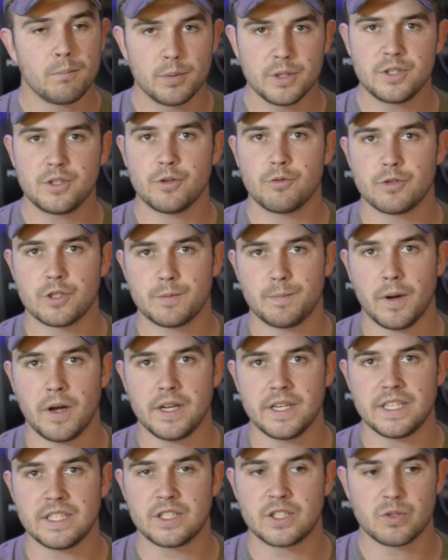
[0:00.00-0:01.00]
Blizzard
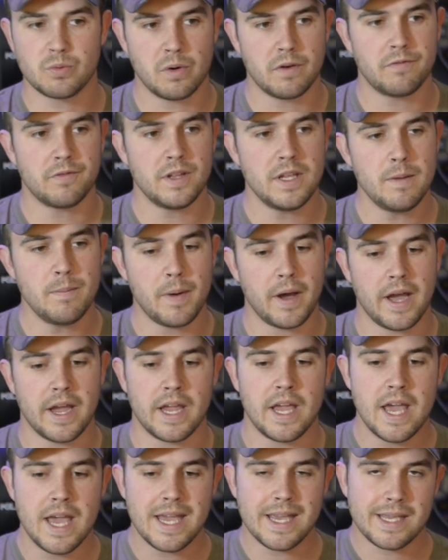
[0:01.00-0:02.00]
responded swiftly
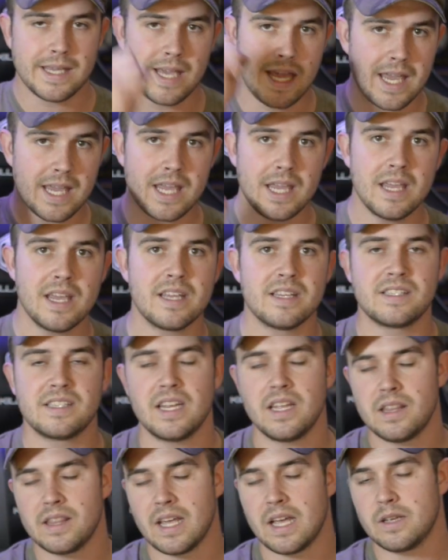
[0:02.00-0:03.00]
by yanking his
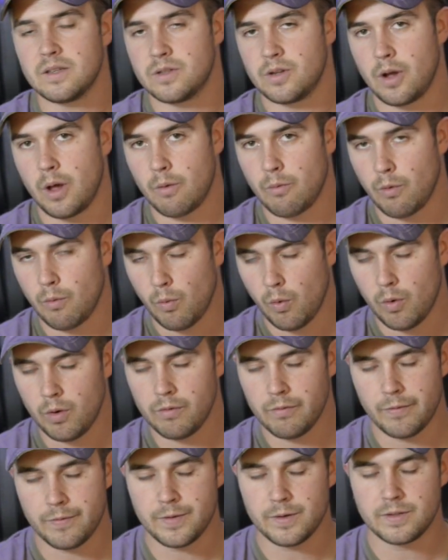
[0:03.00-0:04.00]
$10,000
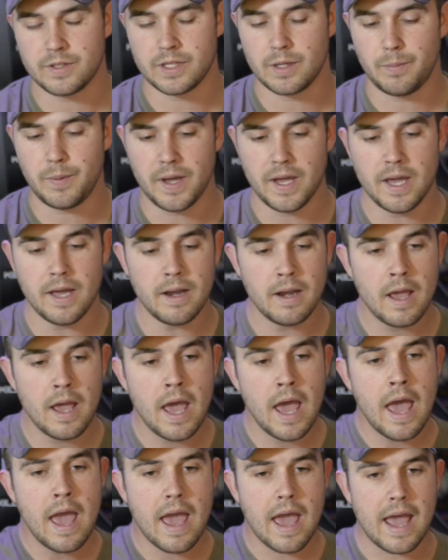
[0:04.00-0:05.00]
reward, refusing to pay it,
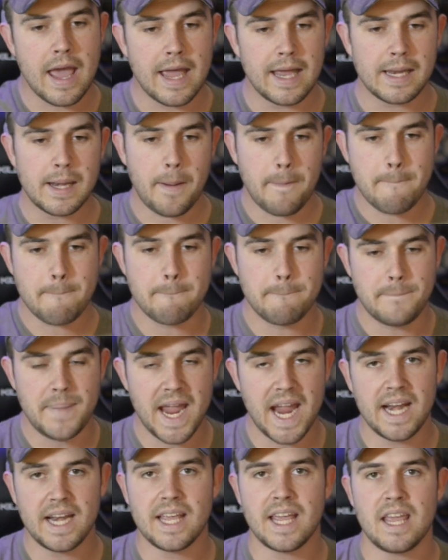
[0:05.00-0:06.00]
and
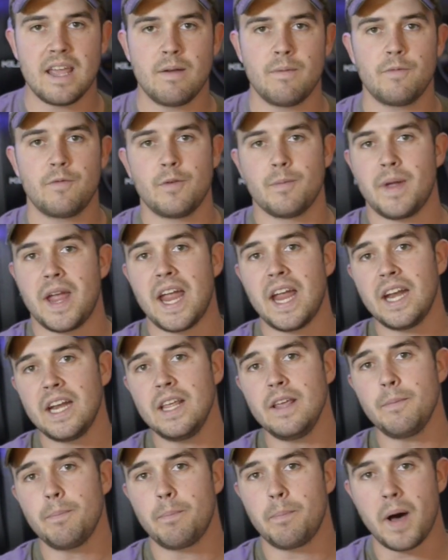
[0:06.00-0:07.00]
banning him from
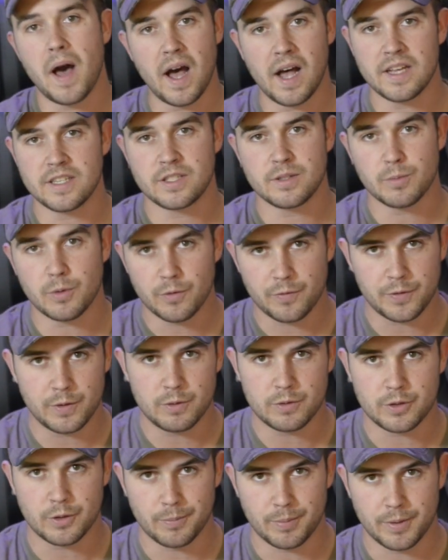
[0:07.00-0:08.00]
any possible
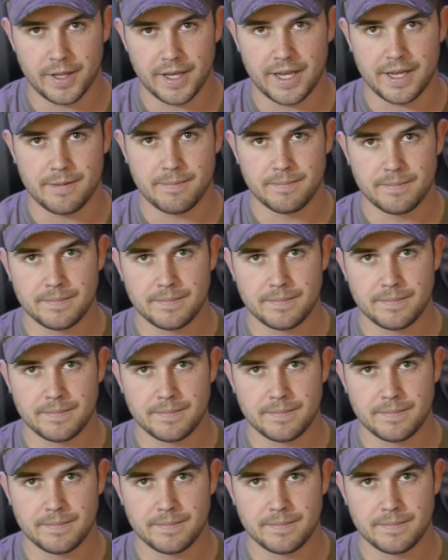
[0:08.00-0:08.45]
future play.